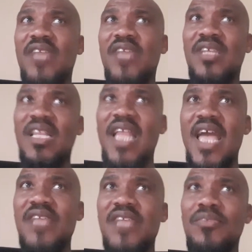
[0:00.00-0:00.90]
and
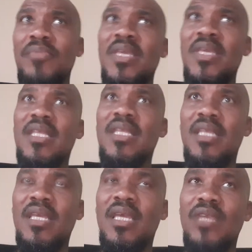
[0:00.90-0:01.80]
class of men.
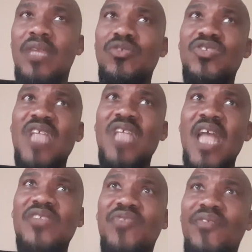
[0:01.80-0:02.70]
You
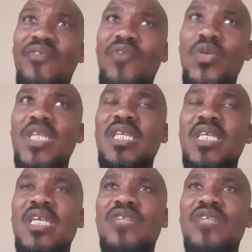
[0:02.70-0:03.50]
snatched for 40 years.